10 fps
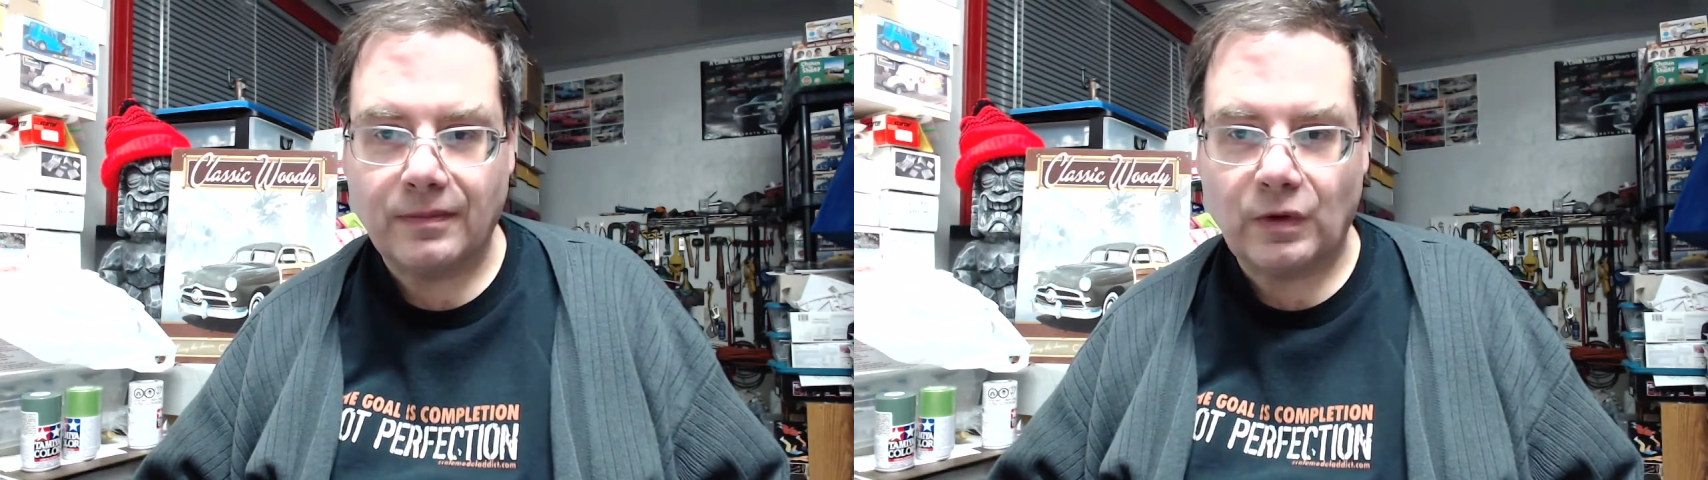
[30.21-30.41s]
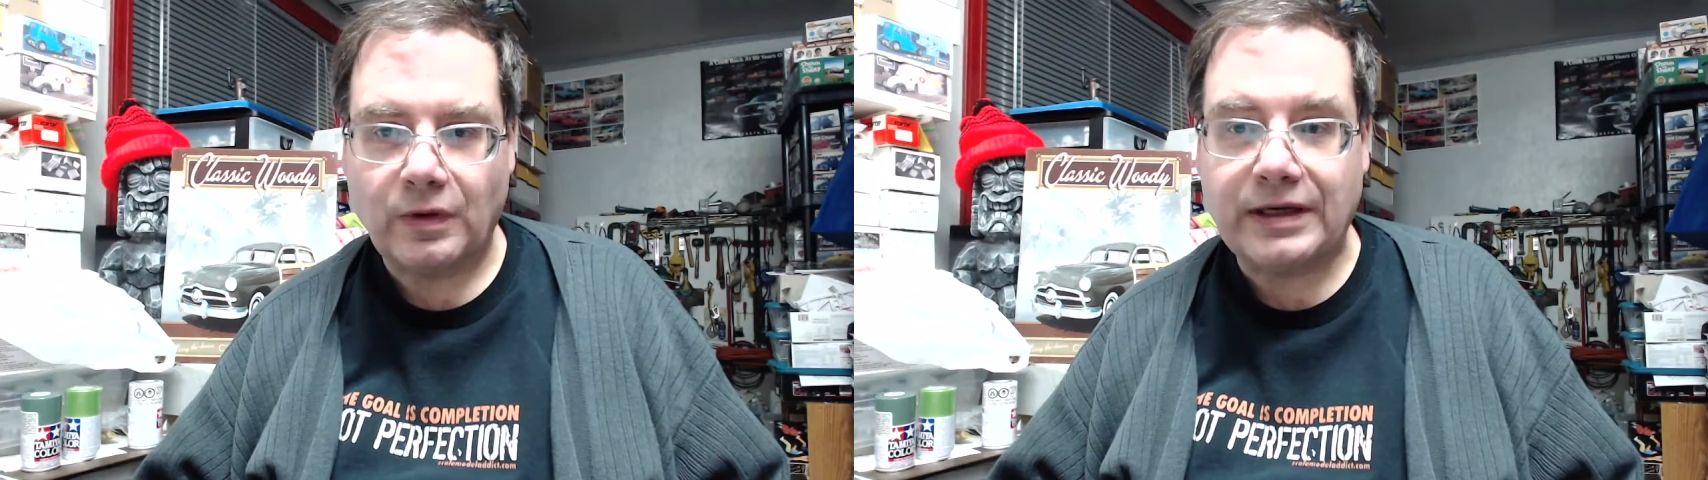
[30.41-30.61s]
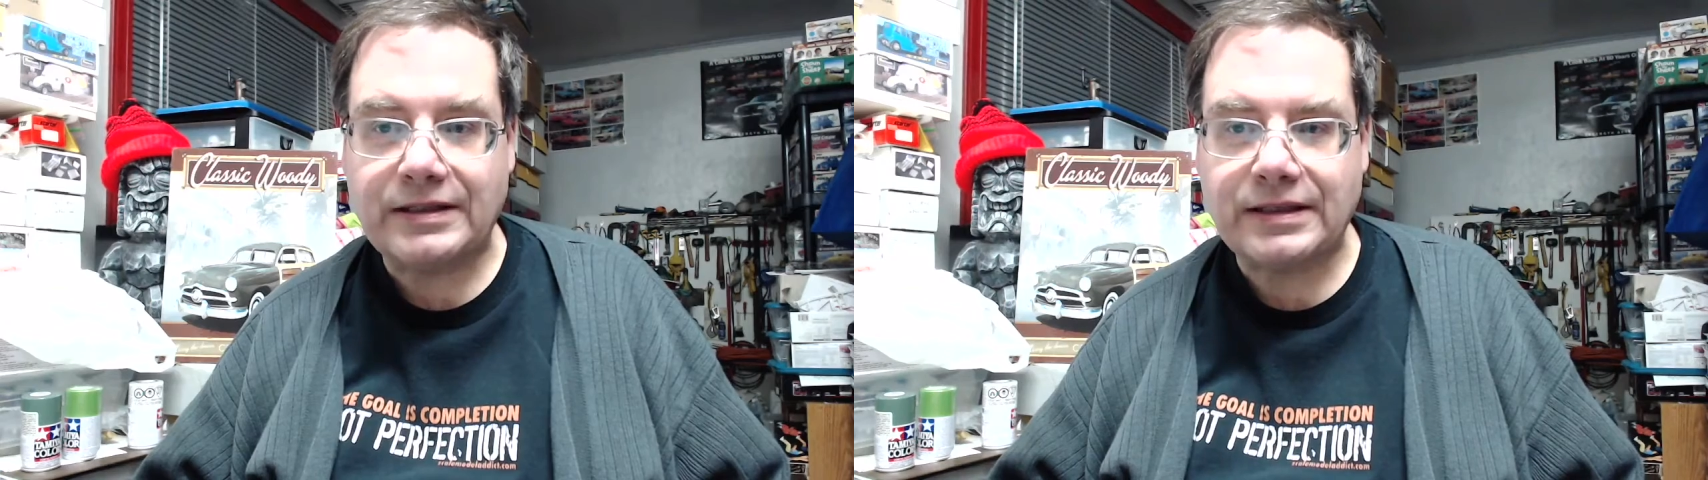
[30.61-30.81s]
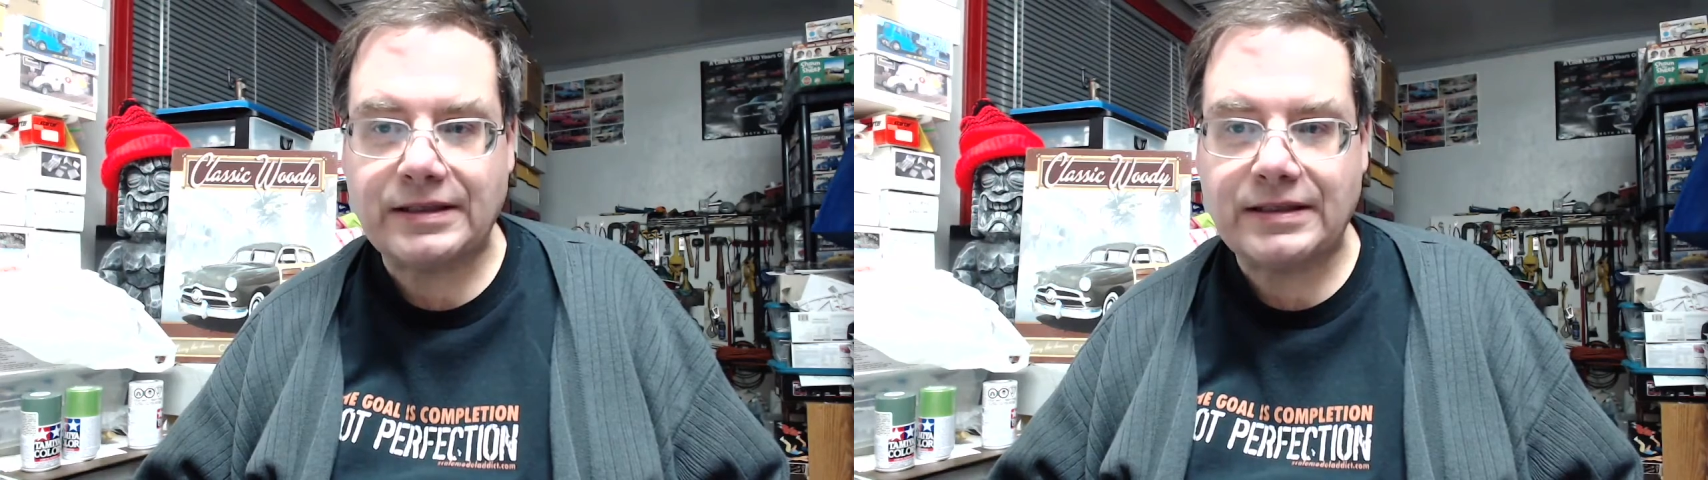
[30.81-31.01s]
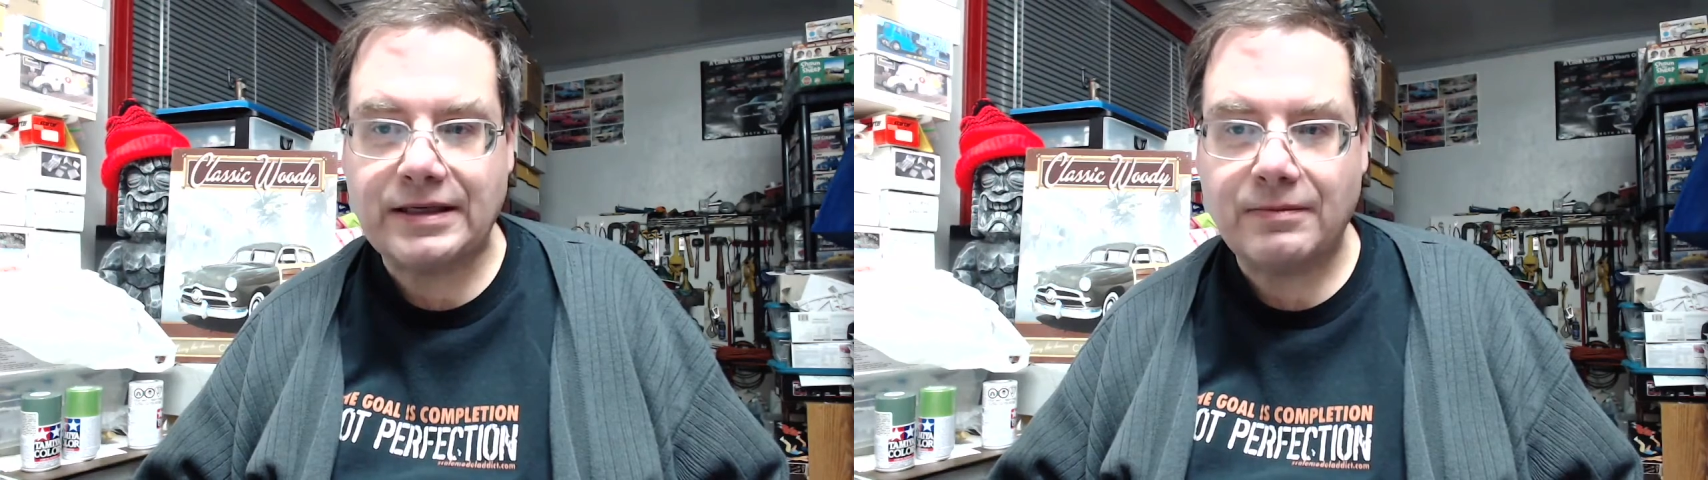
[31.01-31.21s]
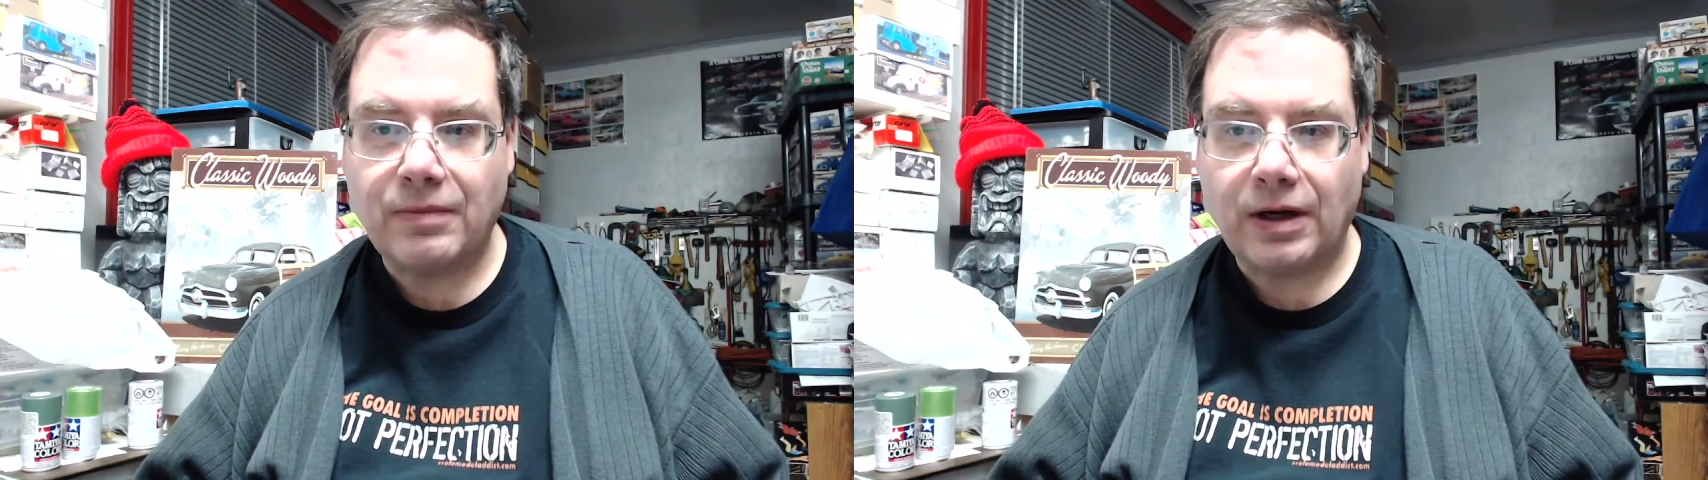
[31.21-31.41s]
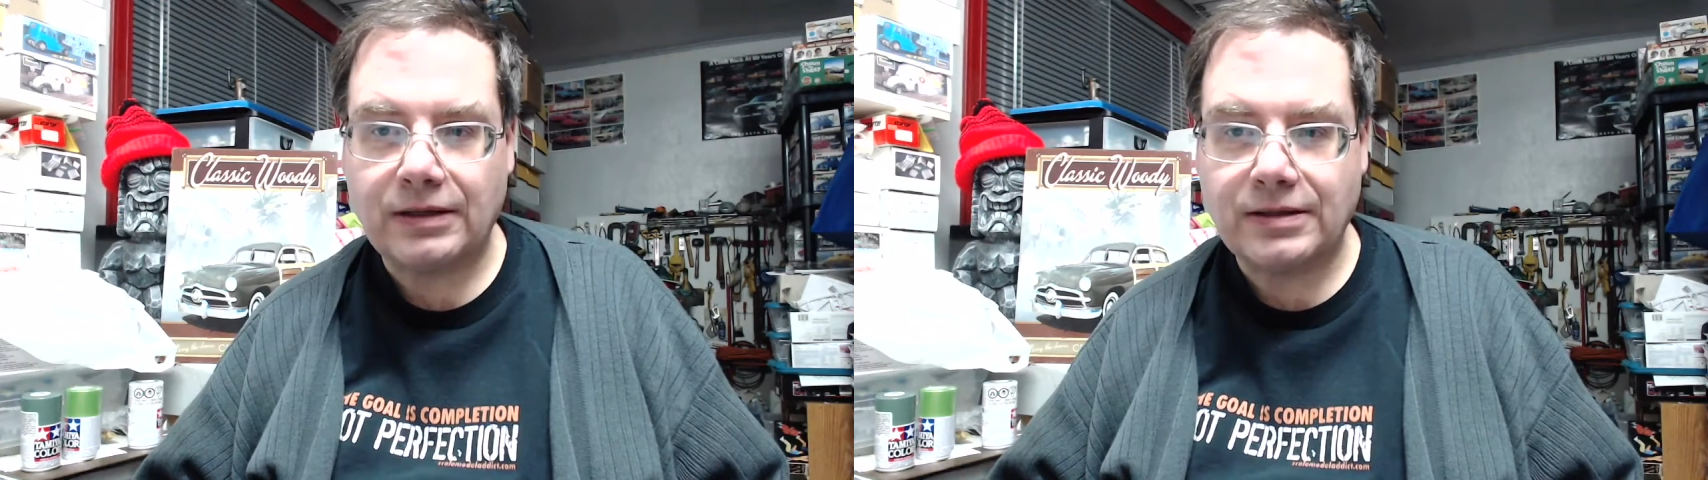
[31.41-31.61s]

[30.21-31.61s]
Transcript: 2016 box